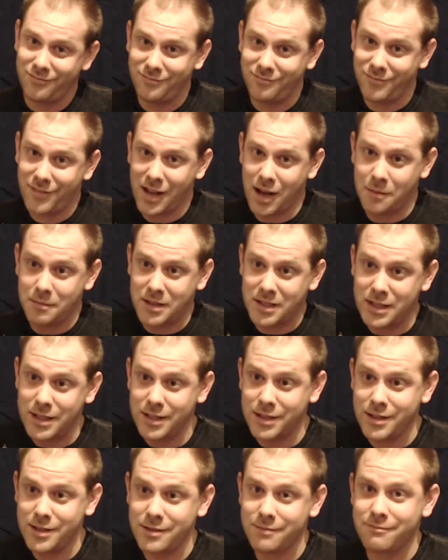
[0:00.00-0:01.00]
Common
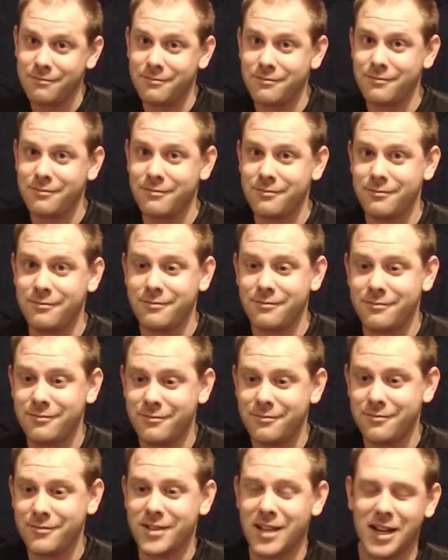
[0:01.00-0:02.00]
sense.
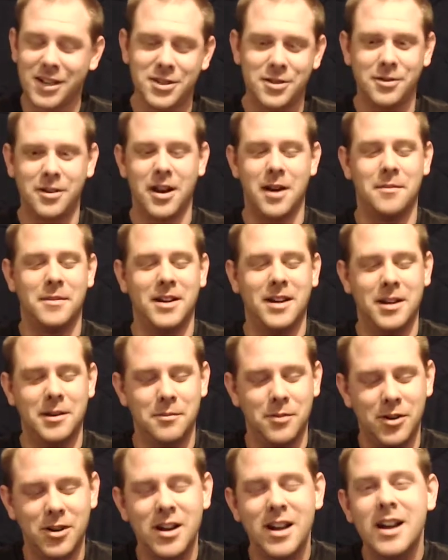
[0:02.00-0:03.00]
Not so common
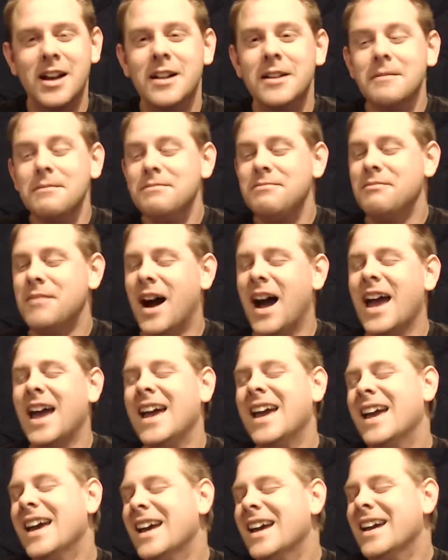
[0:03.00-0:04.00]
anymore.
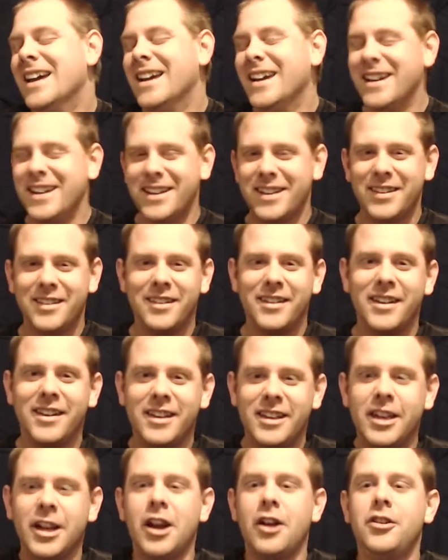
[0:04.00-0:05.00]
But
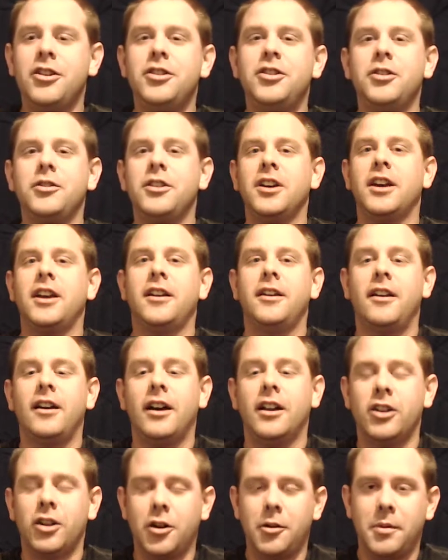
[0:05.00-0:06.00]
you do get a
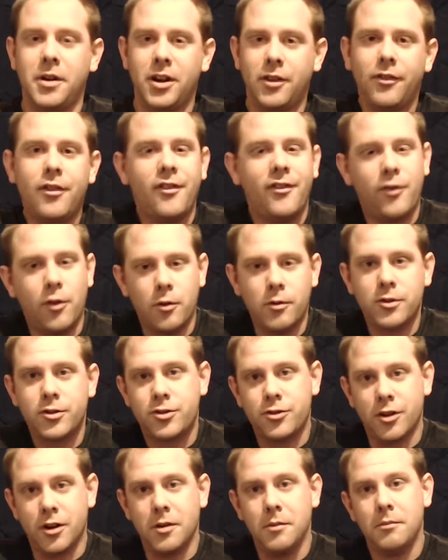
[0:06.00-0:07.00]
little bit of a forward
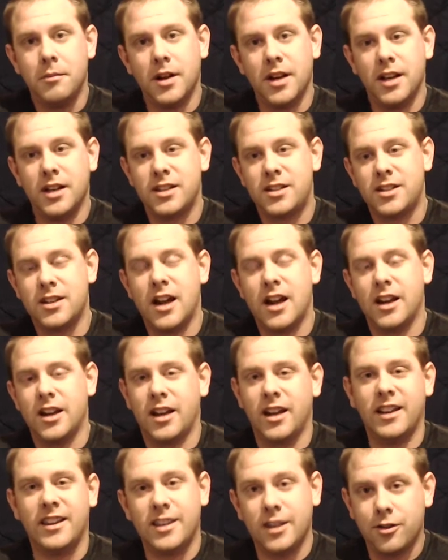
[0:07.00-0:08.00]
drip, but it's not
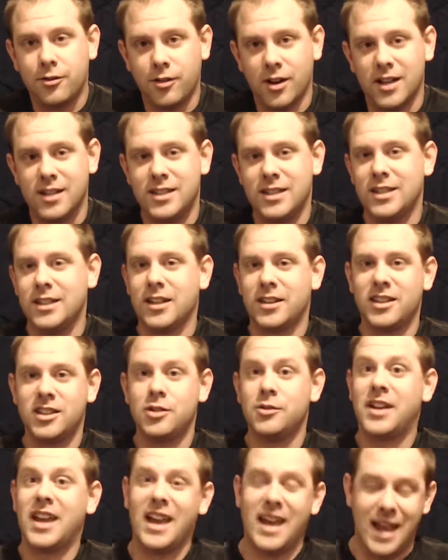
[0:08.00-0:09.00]
anything crazy, nothing you
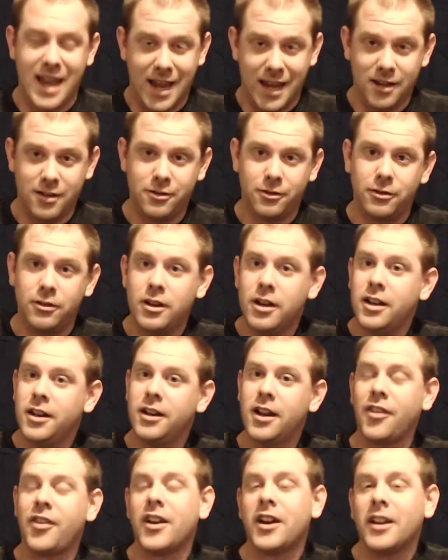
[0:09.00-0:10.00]
can't handle,
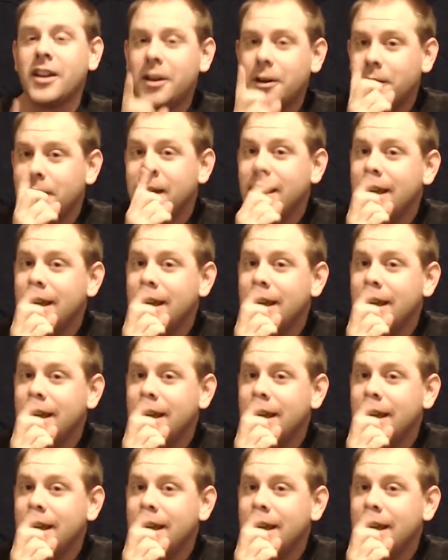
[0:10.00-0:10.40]
nothing a little